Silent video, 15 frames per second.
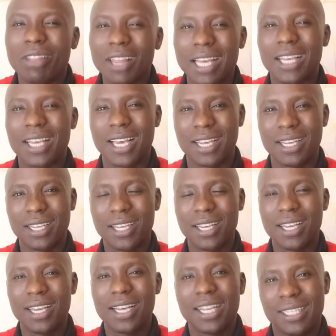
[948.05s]
thinking
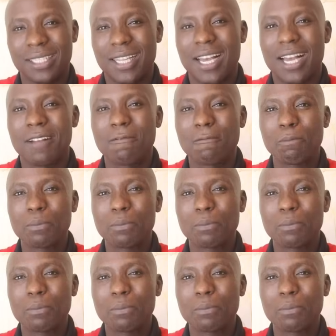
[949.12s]
is there.